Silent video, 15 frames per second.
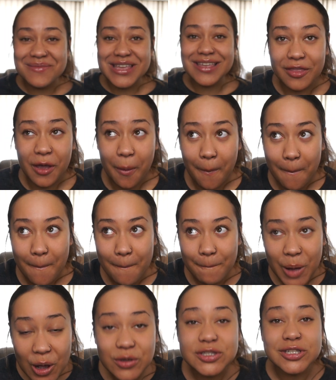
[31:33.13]
me, the
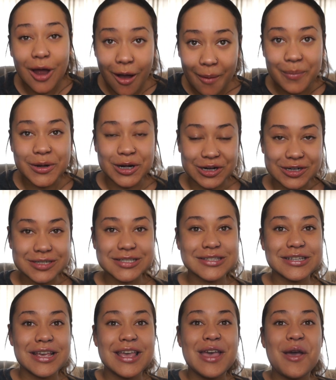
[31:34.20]
post-op nurse,
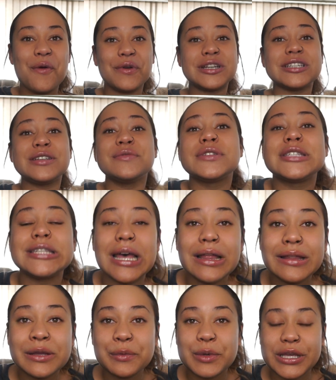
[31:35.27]
when she was
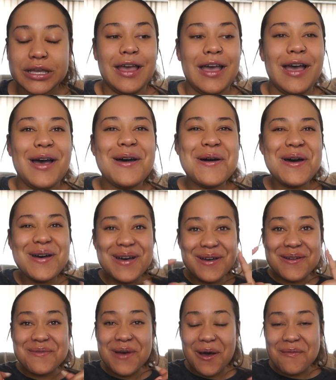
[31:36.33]
telling me
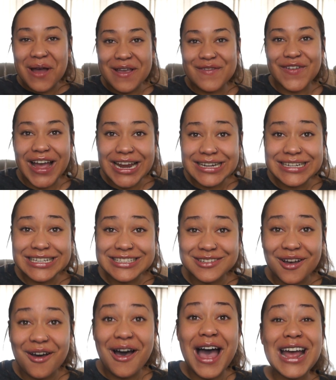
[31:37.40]
about my findings,
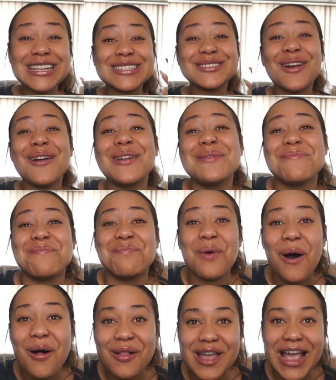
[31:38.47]
y'all, I started
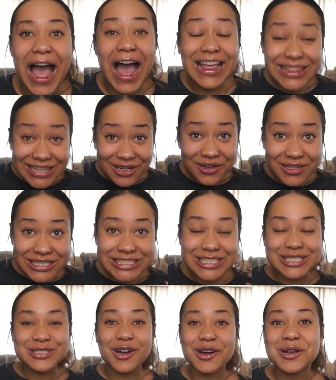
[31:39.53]
bawling. I literally
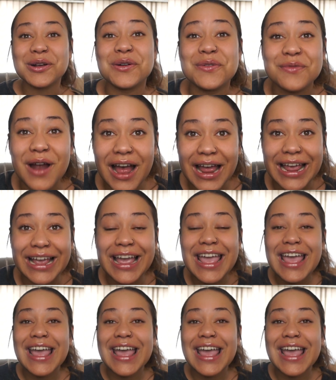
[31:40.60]
just started crying.